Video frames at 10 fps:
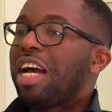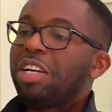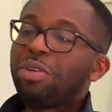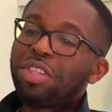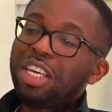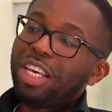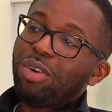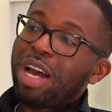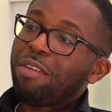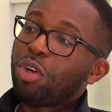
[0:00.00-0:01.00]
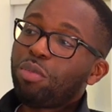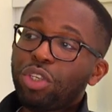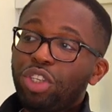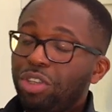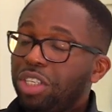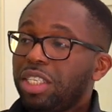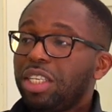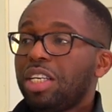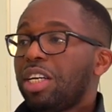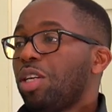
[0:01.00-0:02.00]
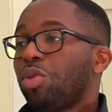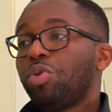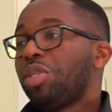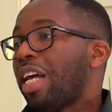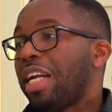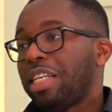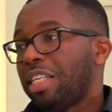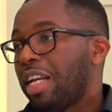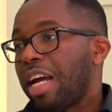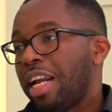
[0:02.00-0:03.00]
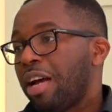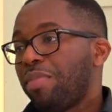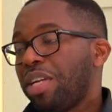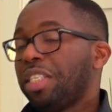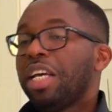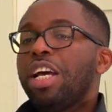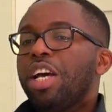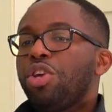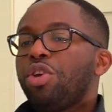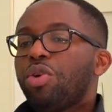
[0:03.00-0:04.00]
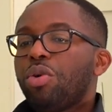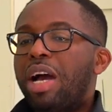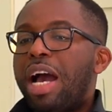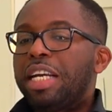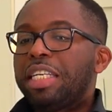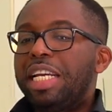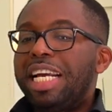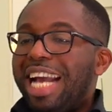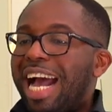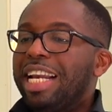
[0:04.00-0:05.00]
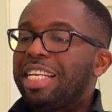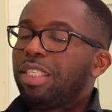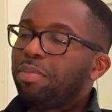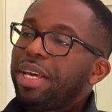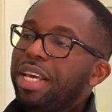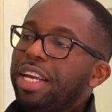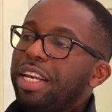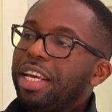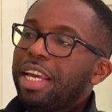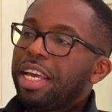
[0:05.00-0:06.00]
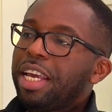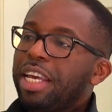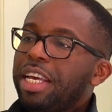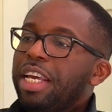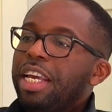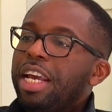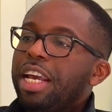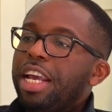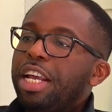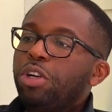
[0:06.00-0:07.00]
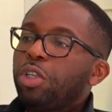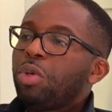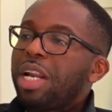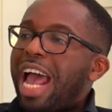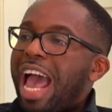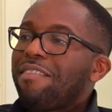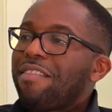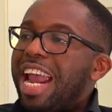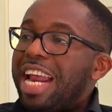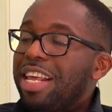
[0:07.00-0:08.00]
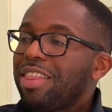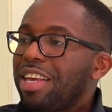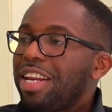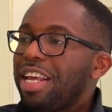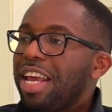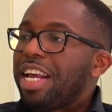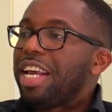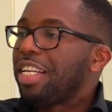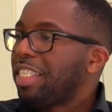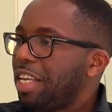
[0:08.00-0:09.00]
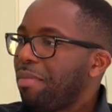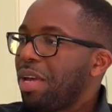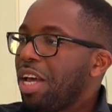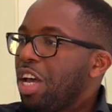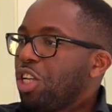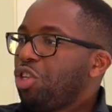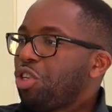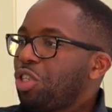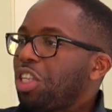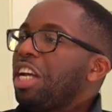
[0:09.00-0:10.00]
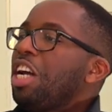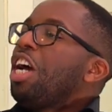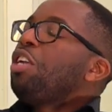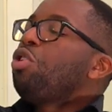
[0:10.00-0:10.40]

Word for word: I don't think he will have the opportunity to stand certainly, Certainly, you know, and legally speaking. He, he, he doesn't have anything against him. Mm, I'm, I'm, not Judge speaking legally right no,